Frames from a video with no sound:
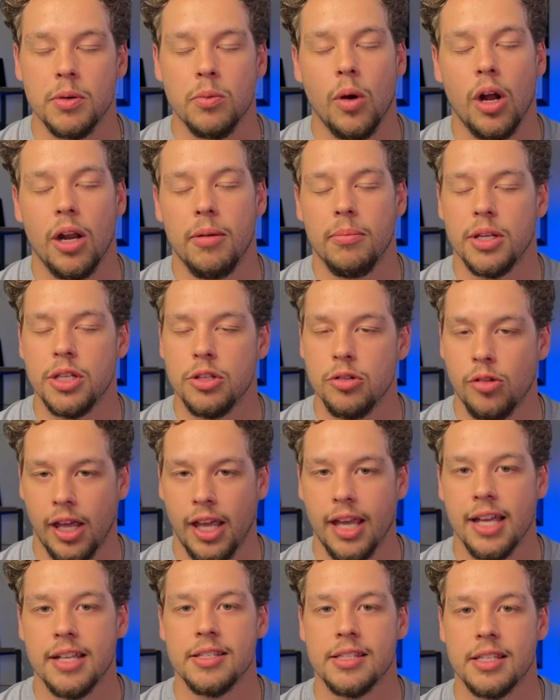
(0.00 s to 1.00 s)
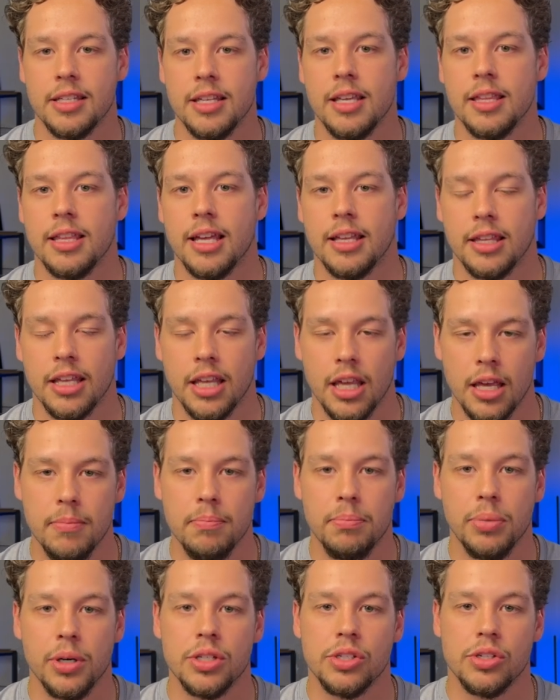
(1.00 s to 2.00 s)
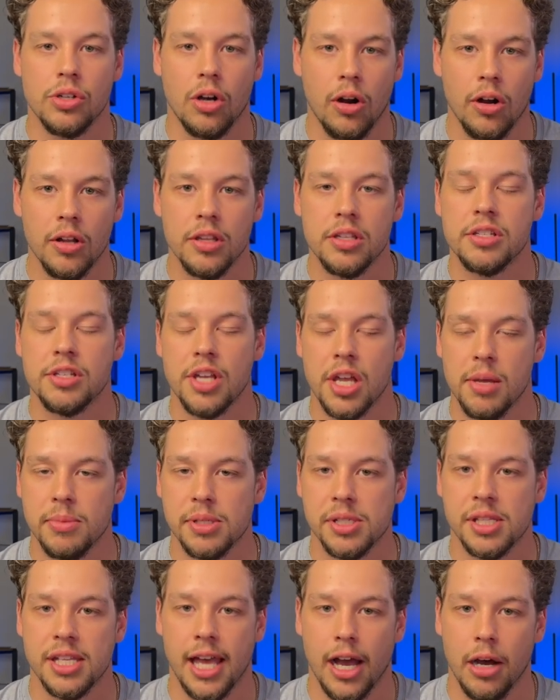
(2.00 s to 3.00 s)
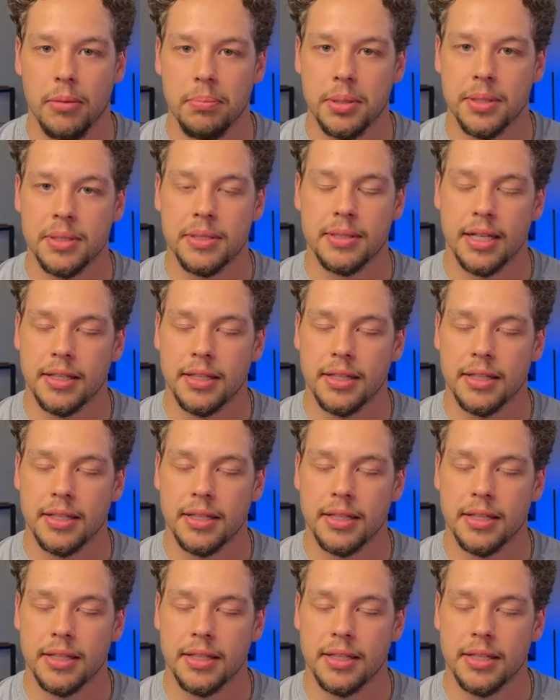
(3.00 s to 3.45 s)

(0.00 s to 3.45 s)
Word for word: 1, but you can see that the inputs are the same as the outputs,